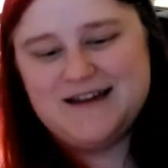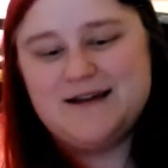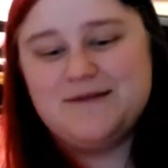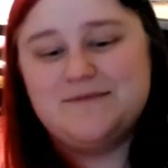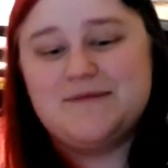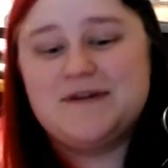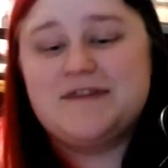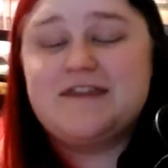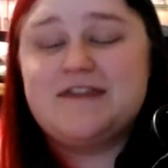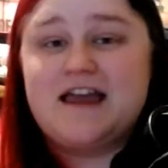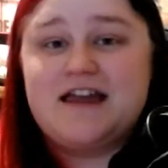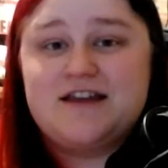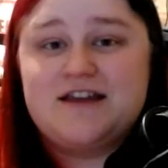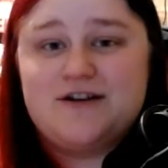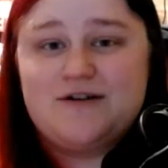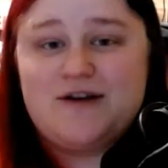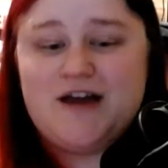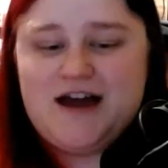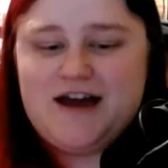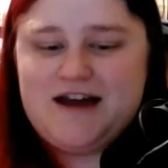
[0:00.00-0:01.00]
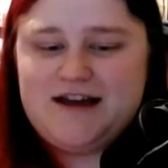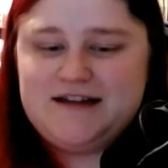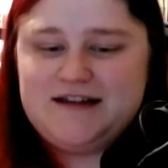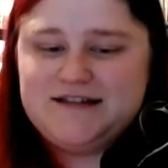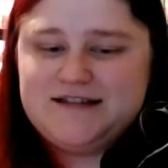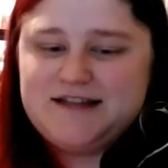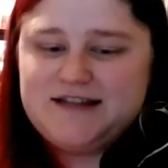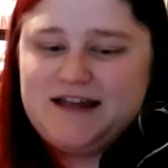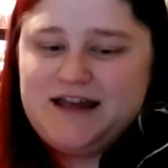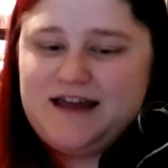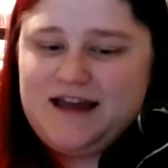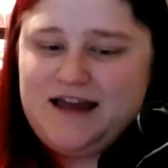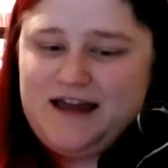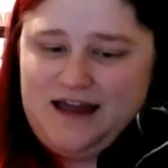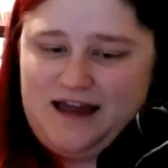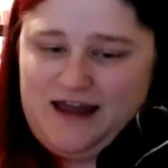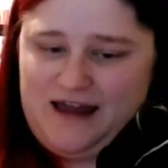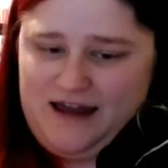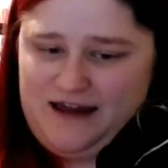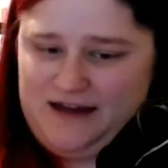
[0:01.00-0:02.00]
But thank you guys.
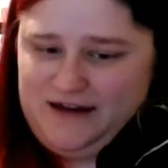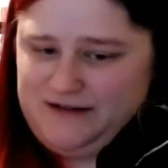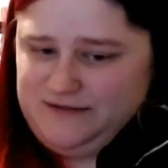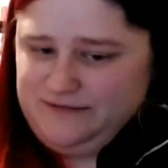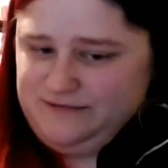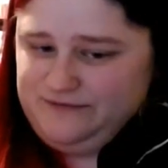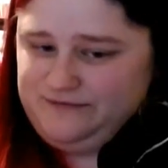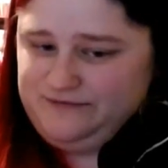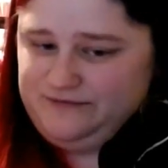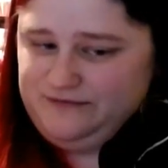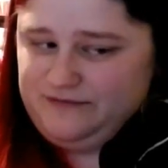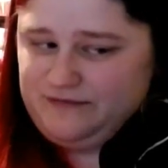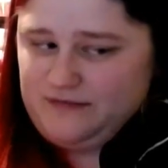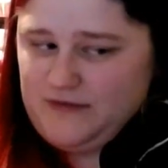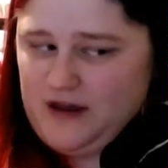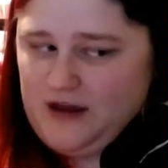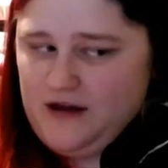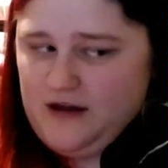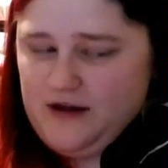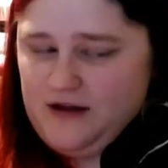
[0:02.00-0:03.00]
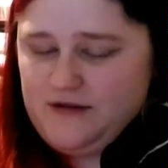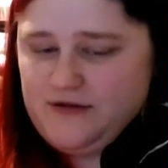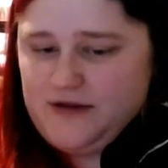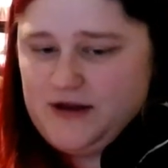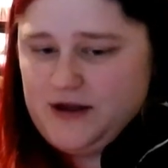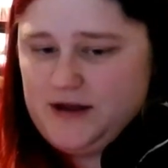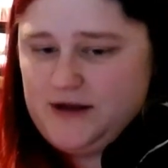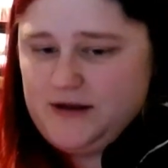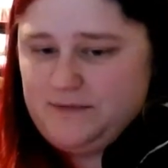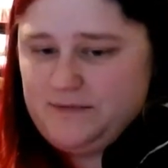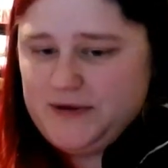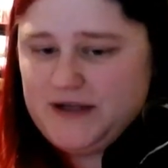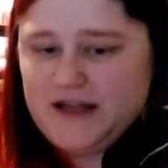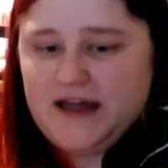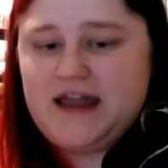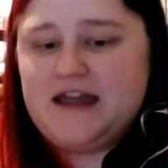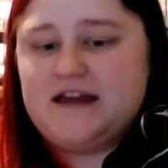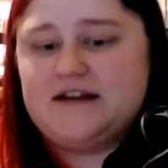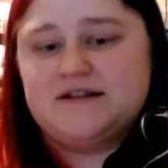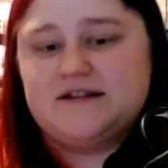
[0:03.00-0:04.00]
And the
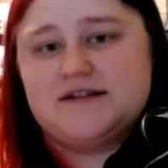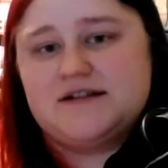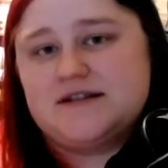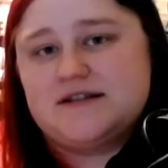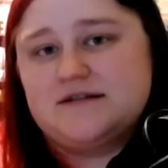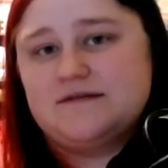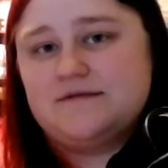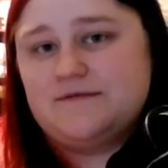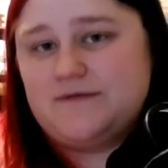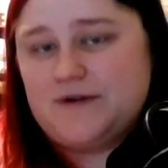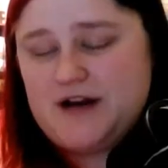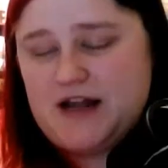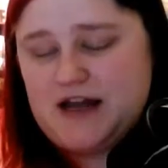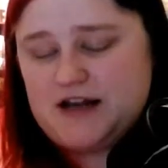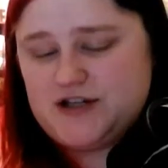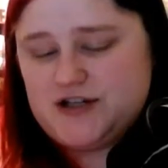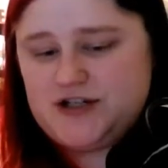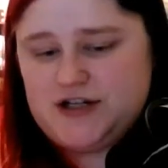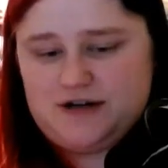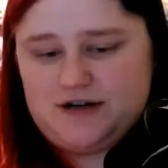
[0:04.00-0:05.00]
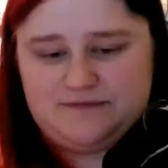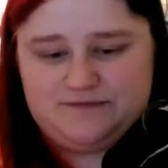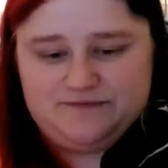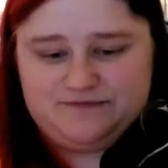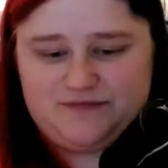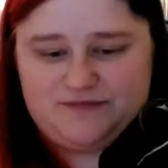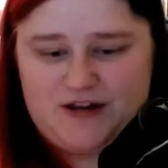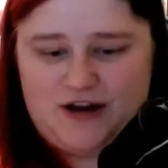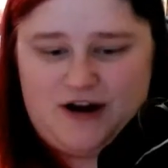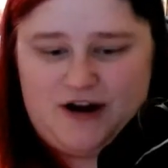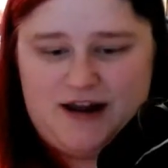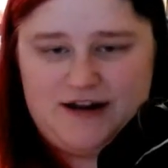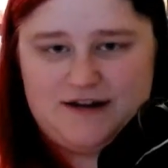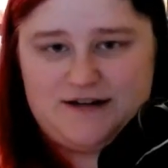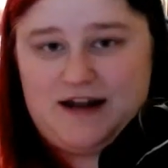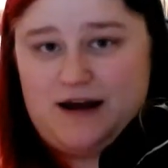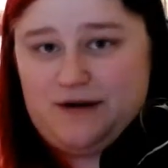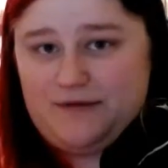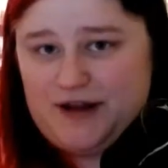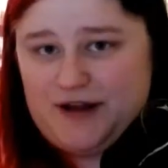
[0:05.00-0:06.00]
plans for next year. Alright,
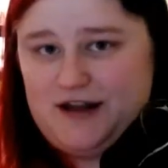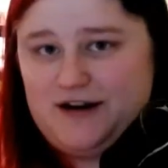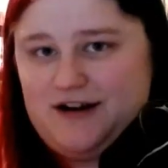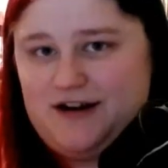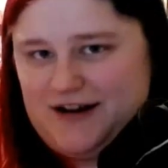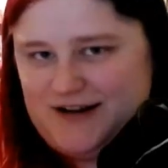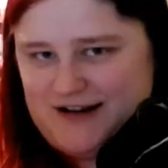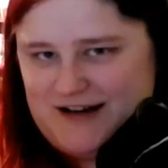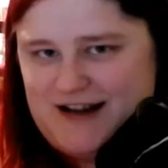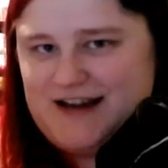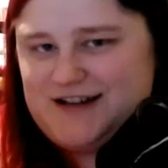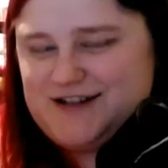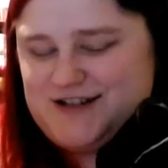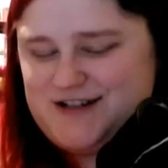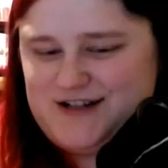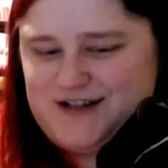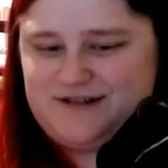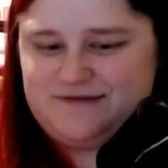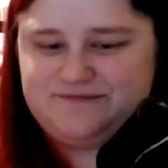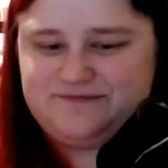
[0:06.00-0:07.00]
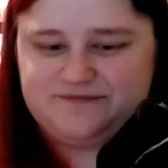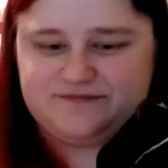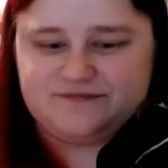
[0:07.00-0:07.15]
now we're getting on to next year.